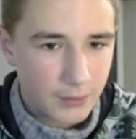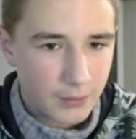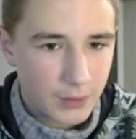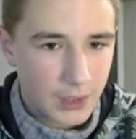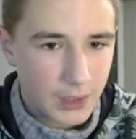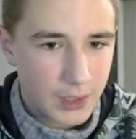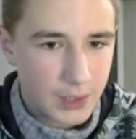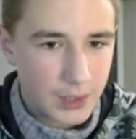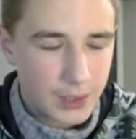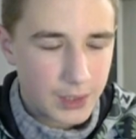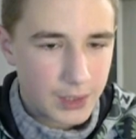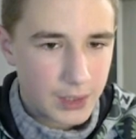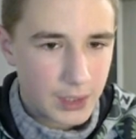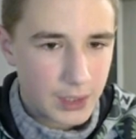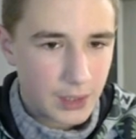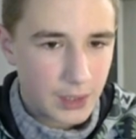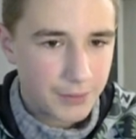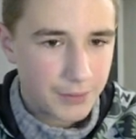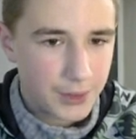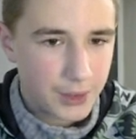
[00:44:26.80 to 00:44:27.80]
knight
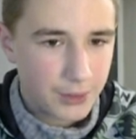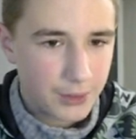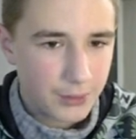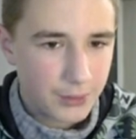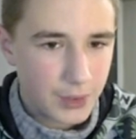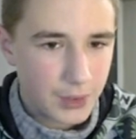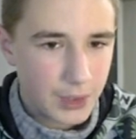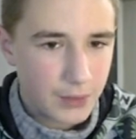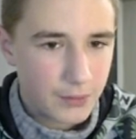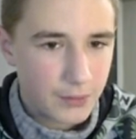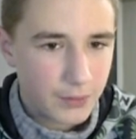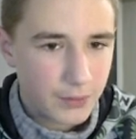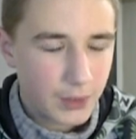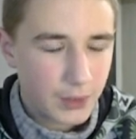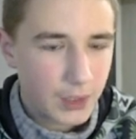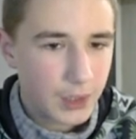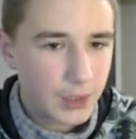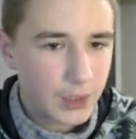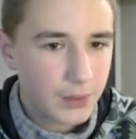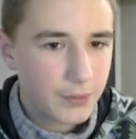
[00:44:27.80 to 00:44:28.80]
c7, so
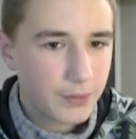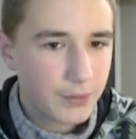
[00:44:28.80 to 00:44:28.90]
e5,